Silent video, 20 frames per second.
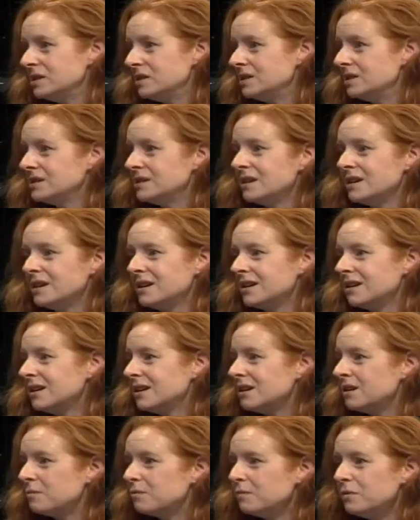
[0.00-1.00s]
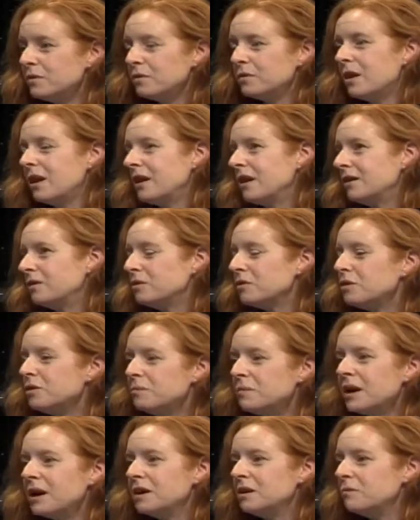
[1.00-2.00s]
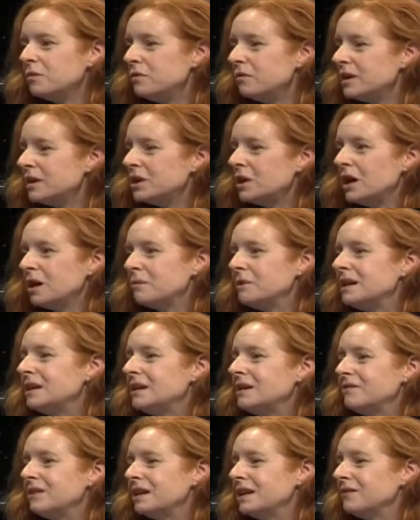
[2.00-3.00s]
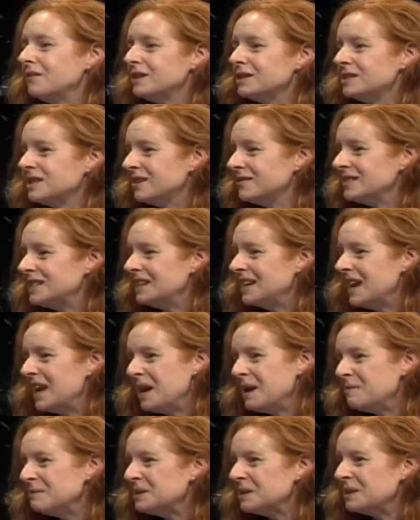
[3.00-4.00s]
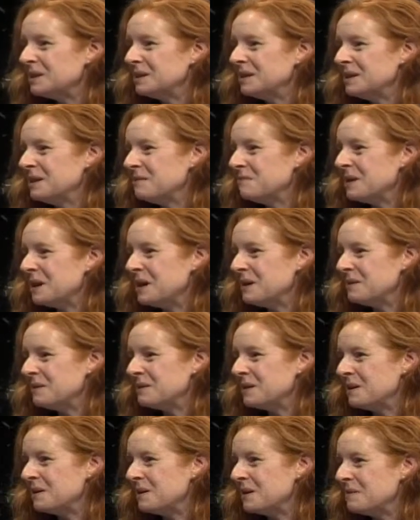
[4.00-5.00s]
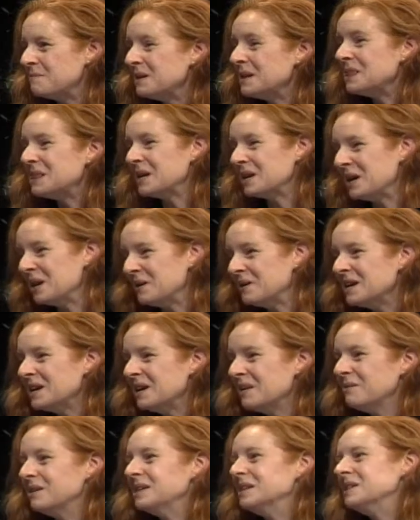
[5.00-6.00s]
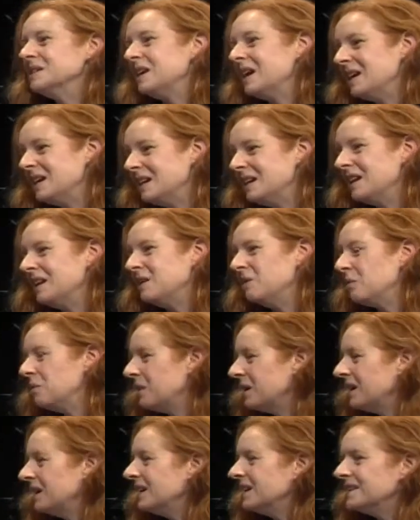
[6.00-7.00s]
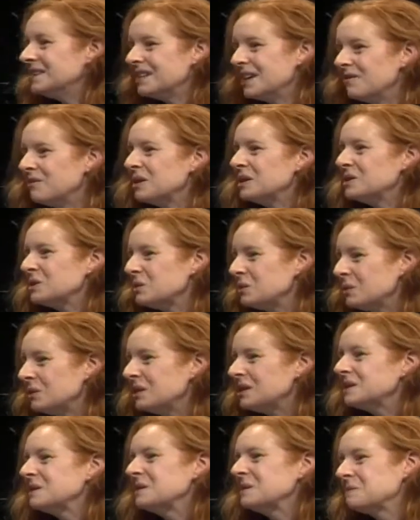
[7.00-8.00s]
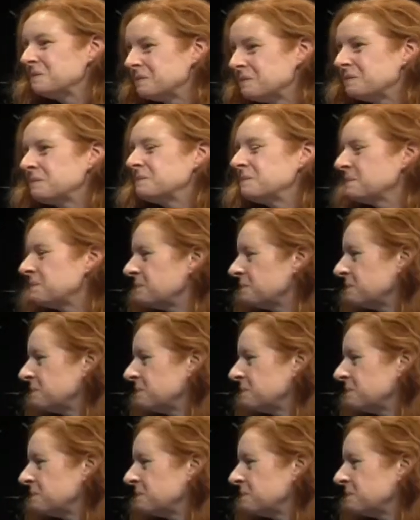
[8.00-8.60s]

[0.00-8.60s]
this uh, group kind of moving along. We didn't even give ourselves a name till I think about uh, a month ago. Oh. And we oh. decided on Oregon Save Our Schools. And really,